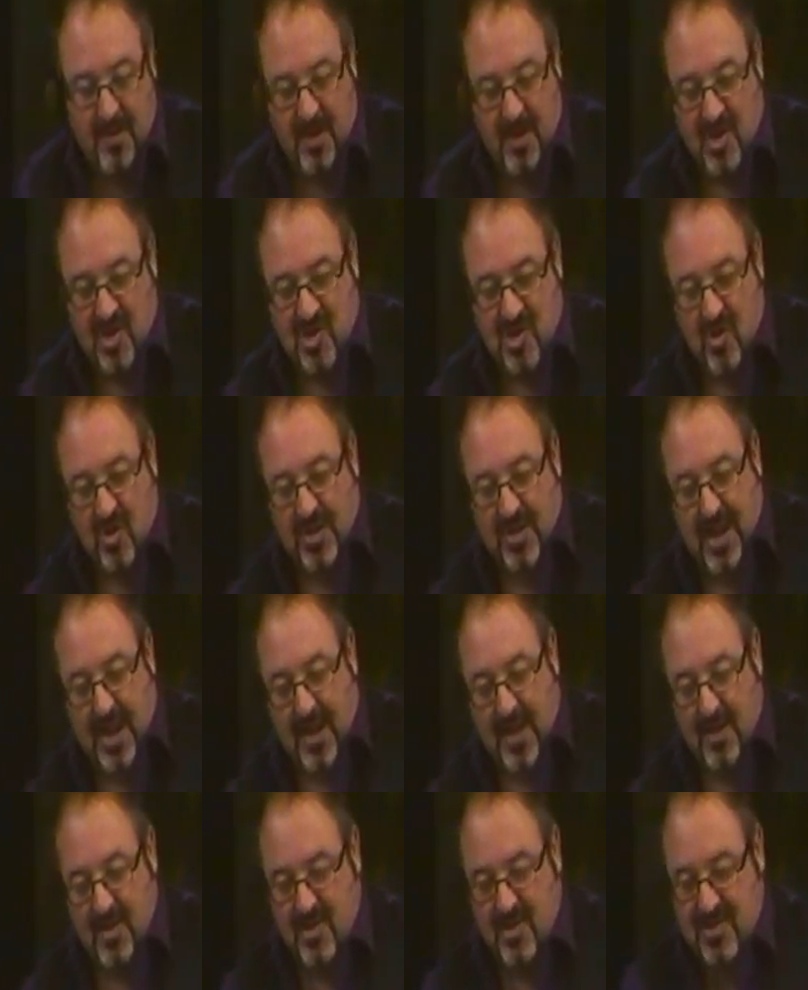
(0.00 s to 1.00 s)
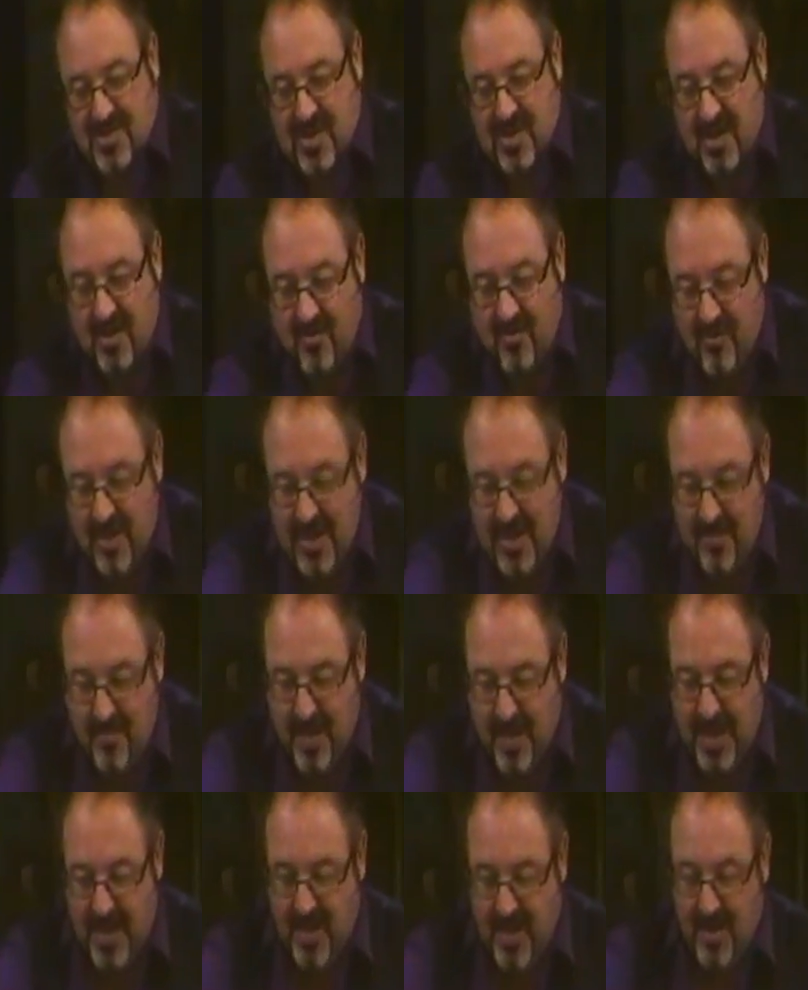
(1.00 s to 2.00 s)
You should get just a great
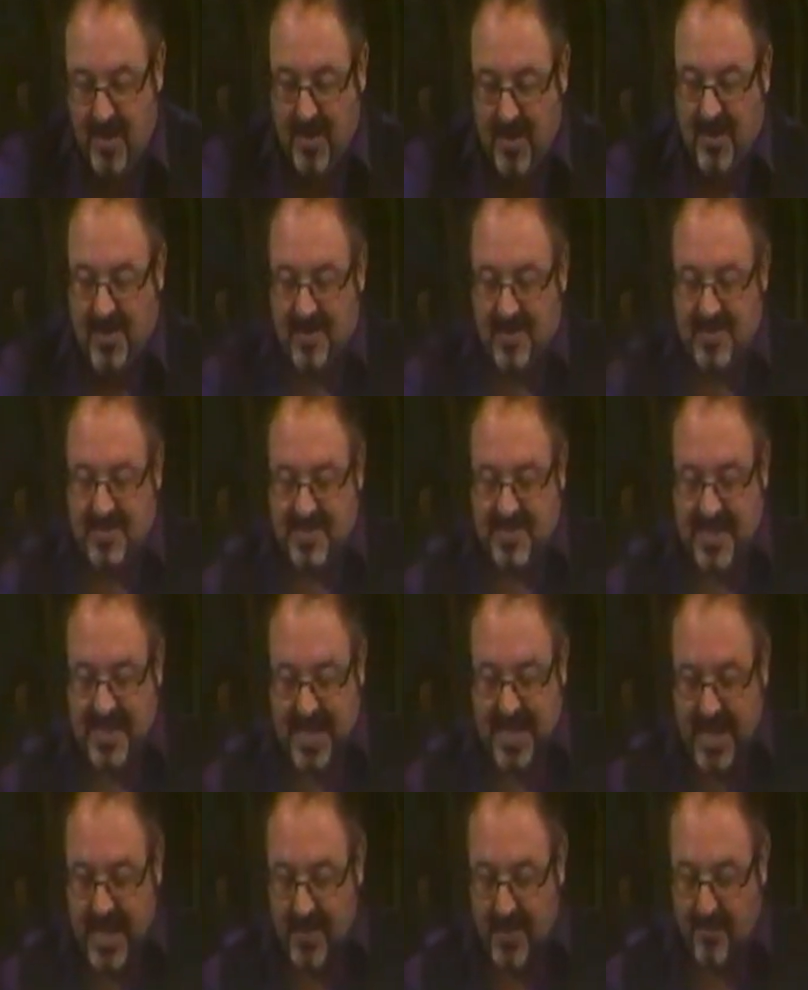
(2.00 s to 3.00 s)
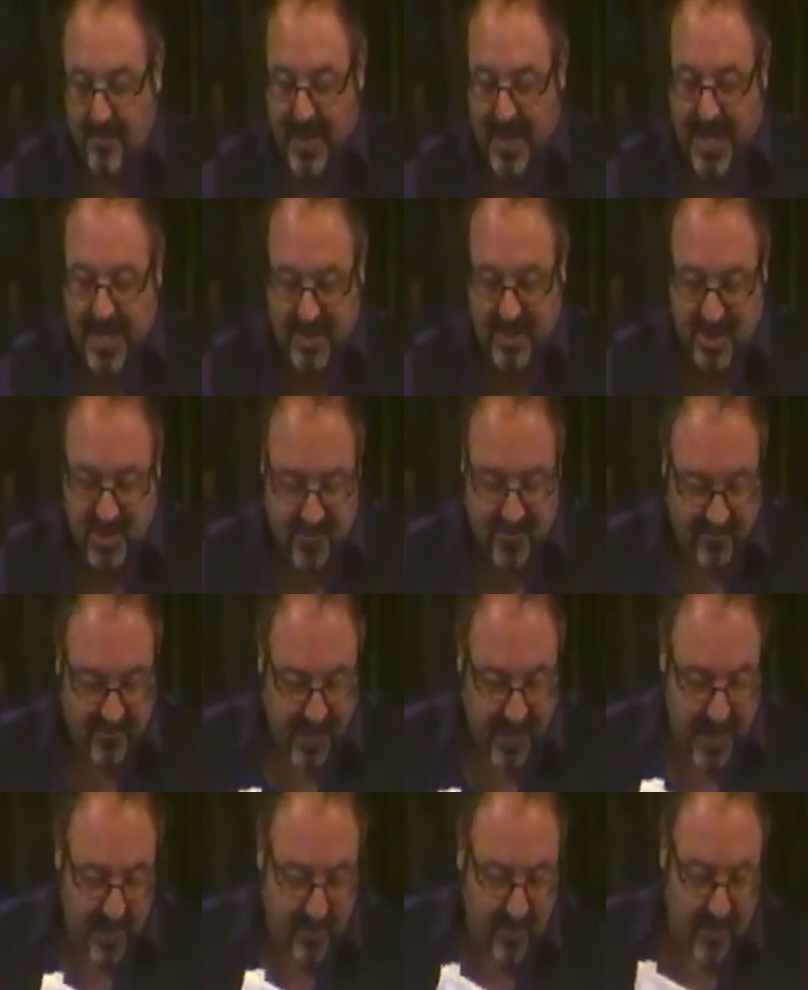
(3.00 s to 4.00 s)
big sticky patch
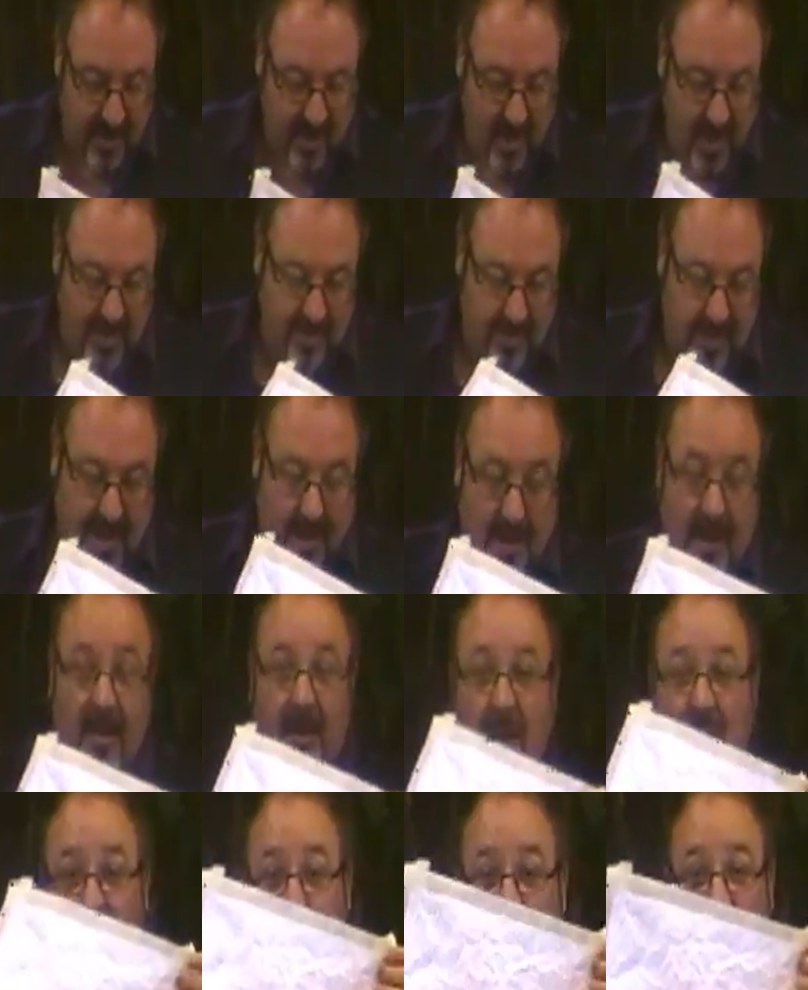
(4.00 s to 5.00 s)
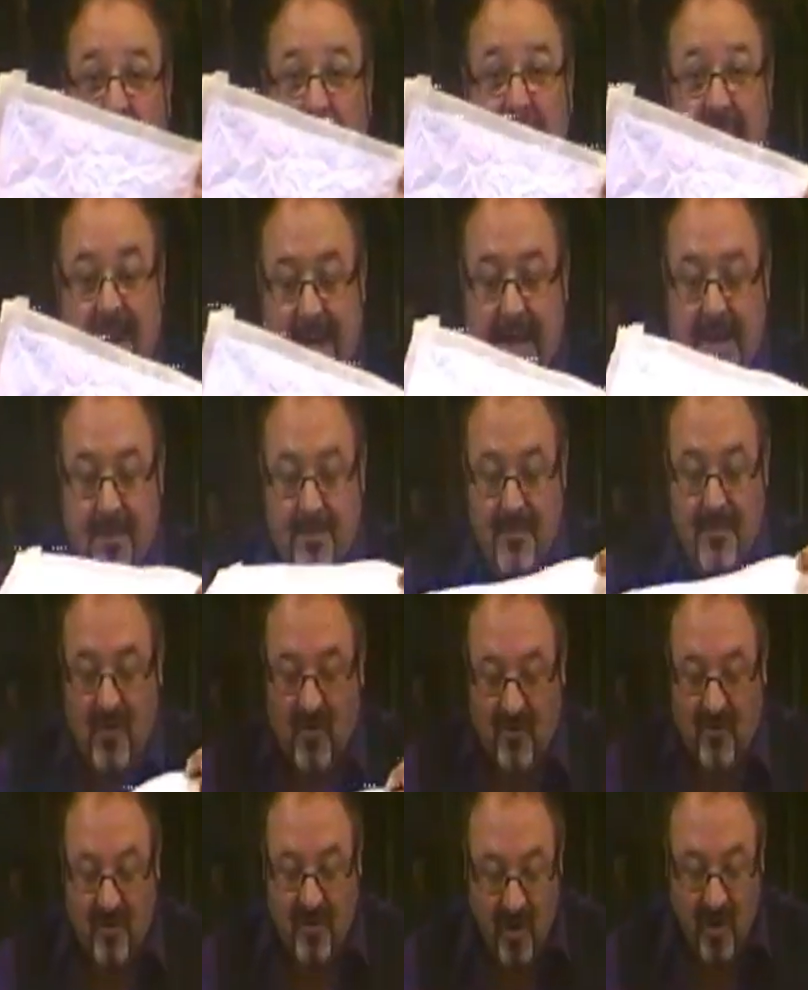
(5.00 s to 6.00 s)
of paper like that ready.
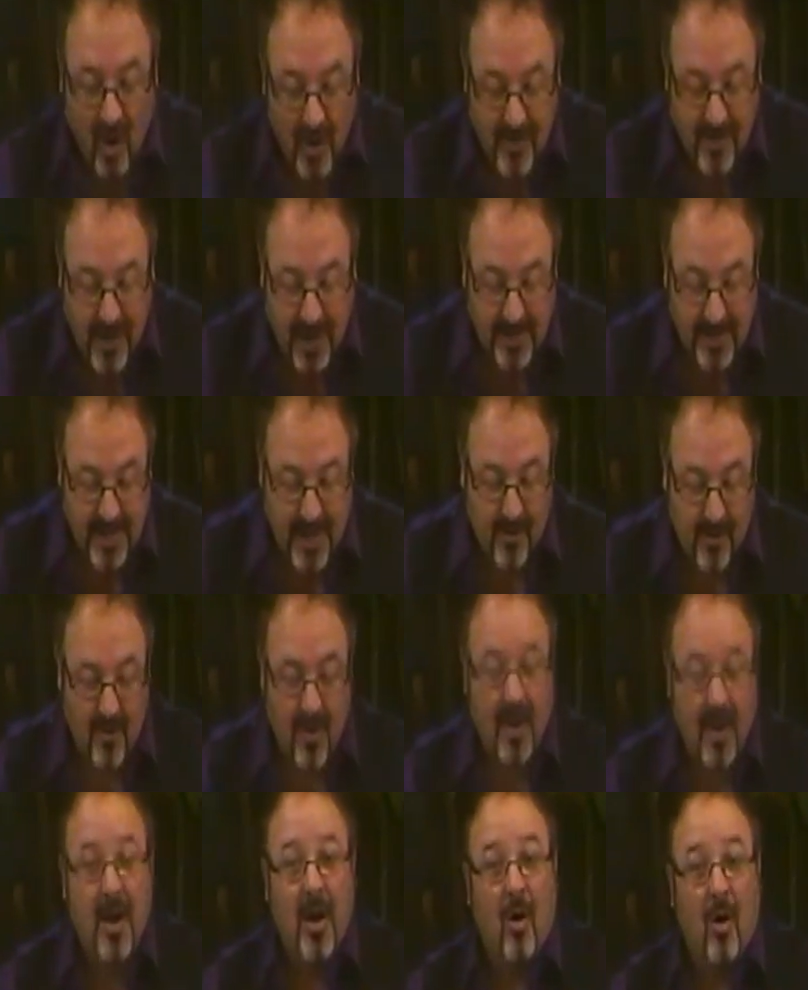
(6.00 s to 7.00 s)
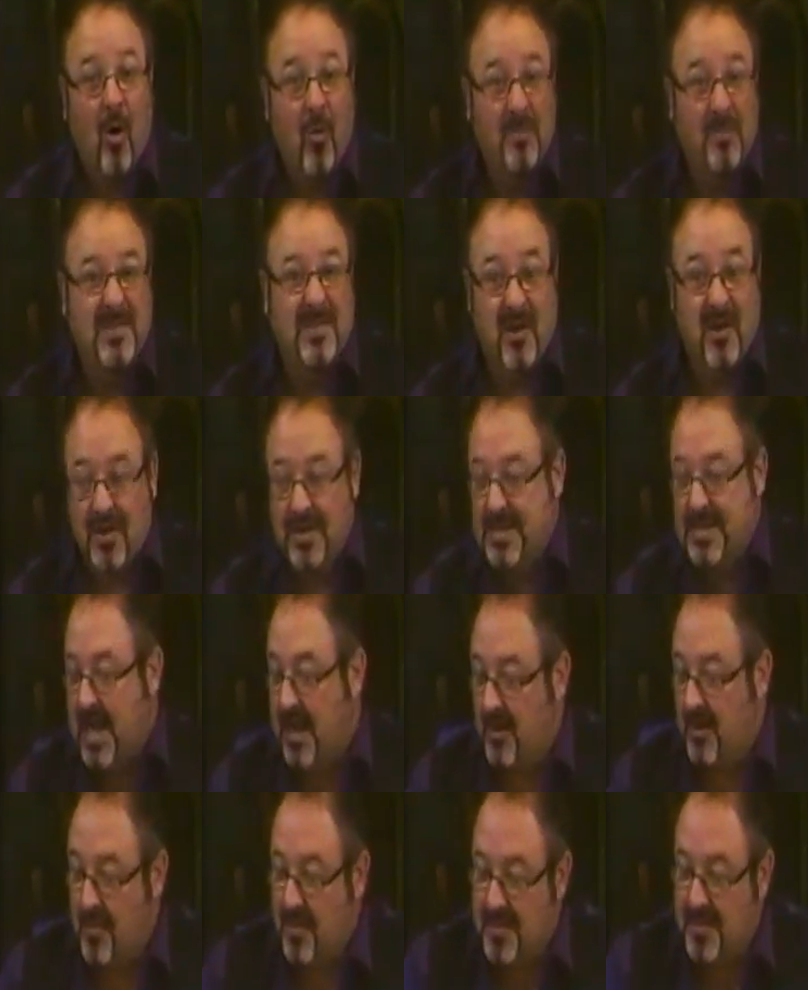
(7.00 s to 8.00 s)
Just lie that now upside
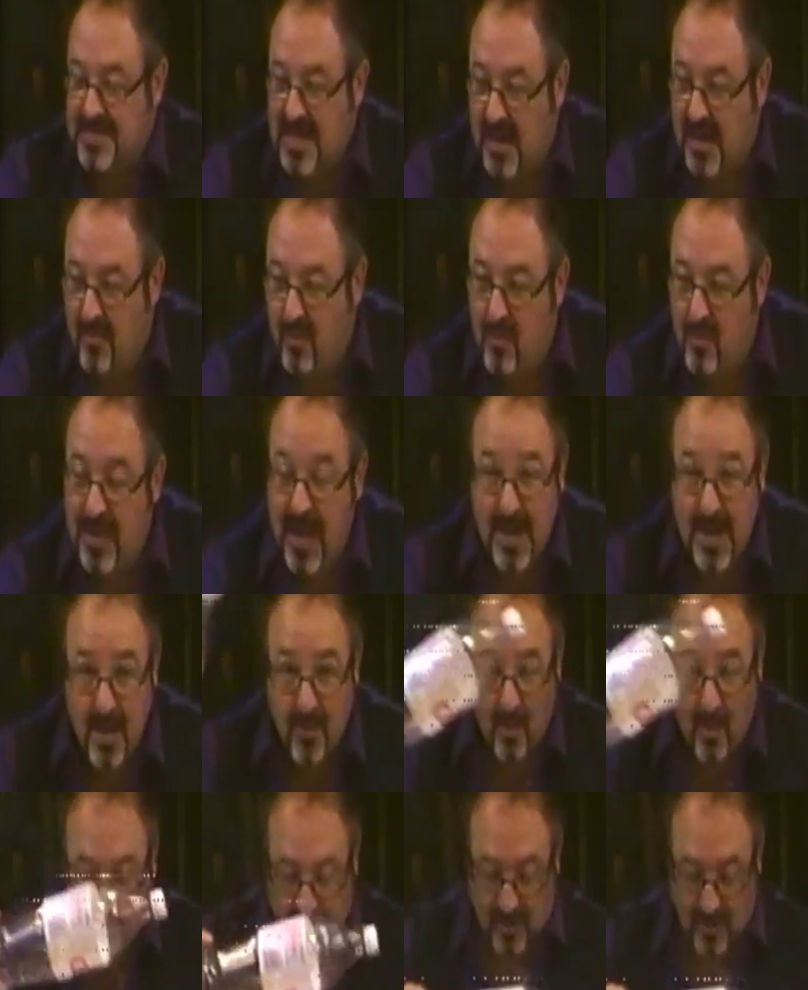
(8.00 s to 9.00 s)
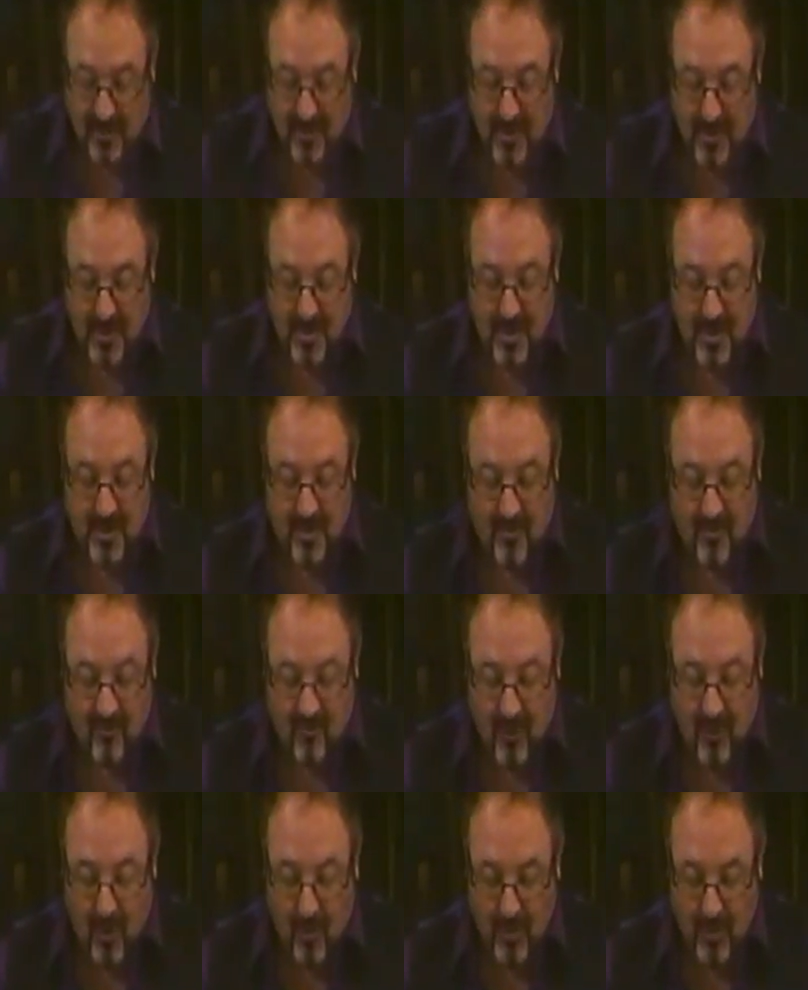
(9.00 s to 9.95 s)
down on the table, get your bottle and